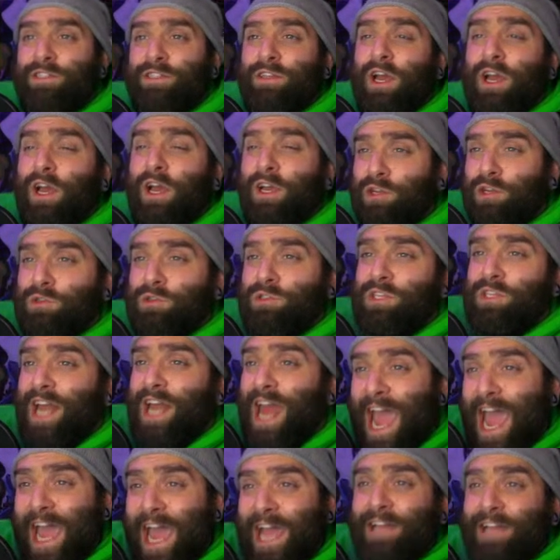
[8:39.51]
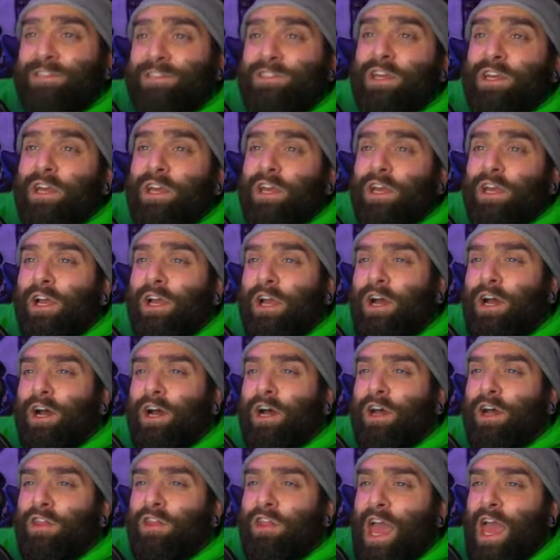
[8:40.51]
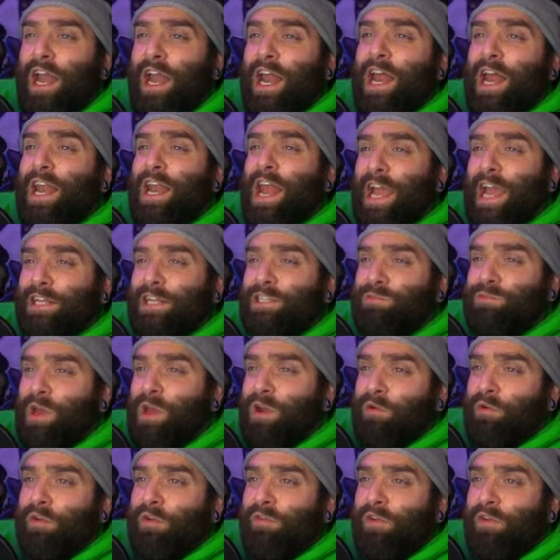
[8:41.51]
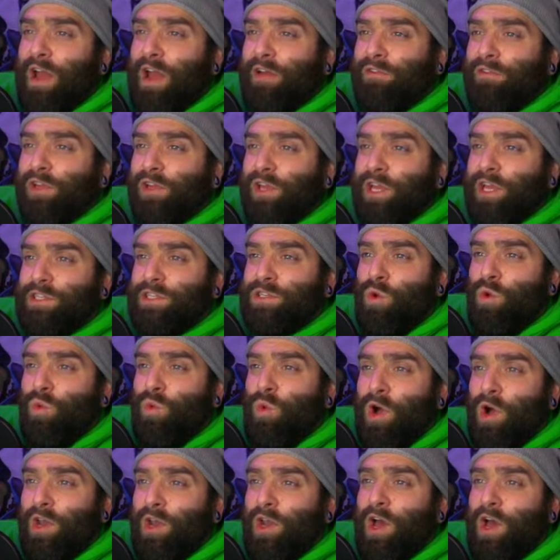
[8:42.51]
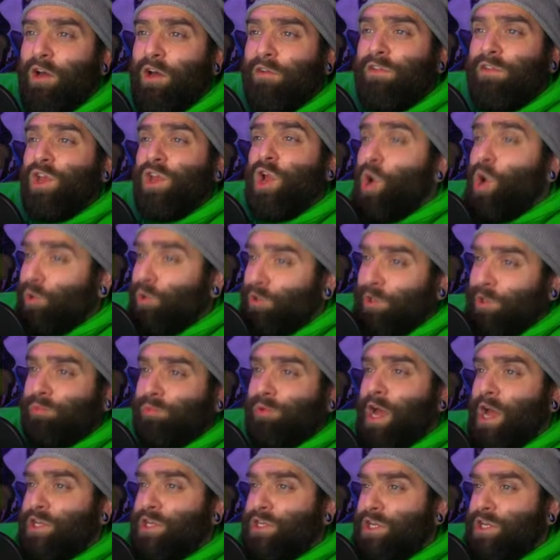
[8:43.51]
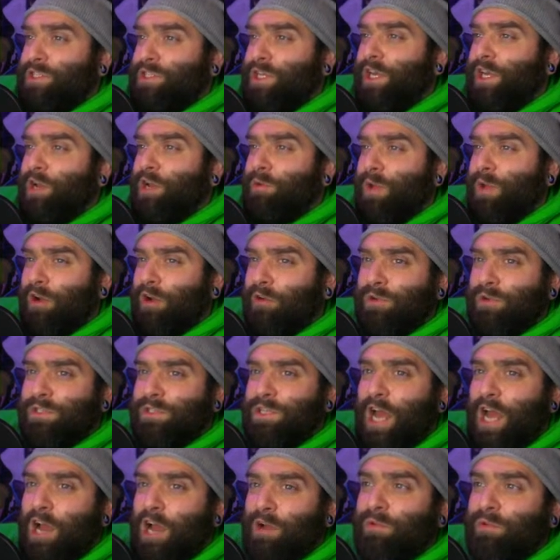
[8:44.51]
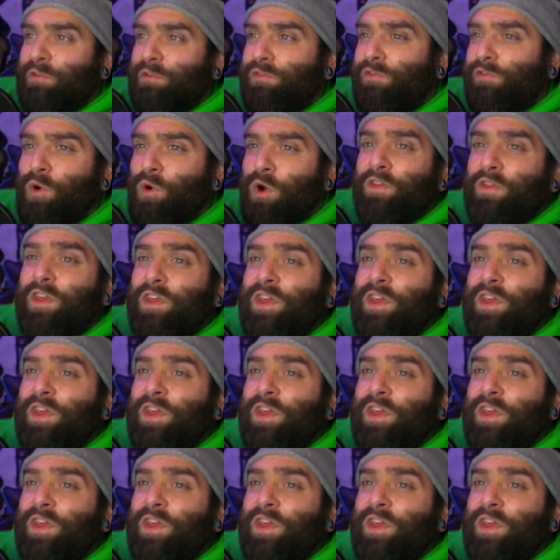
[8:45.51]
Houston adds, that an X-Men revival is one of the only projects he come out of retirement for.